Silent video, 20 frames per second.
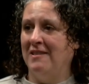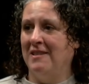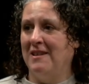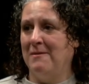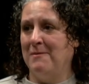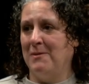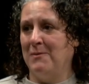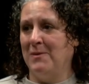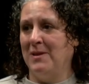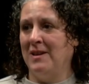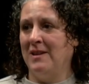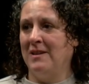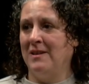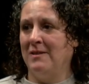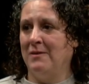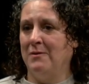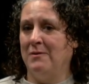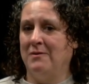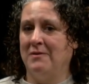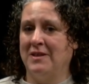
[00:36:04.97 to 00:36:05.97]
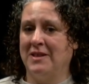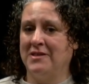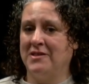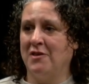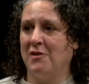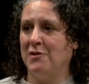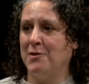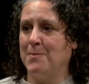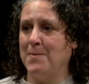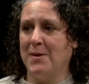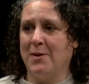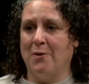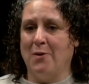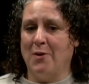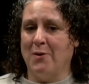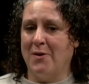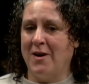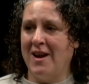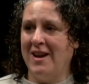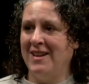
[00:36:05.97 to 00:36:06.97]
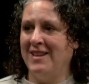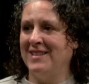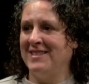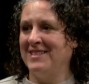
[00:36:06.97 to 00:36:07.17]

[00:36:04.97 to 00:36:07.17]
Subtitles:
I mean, that's the ultimate goal, right?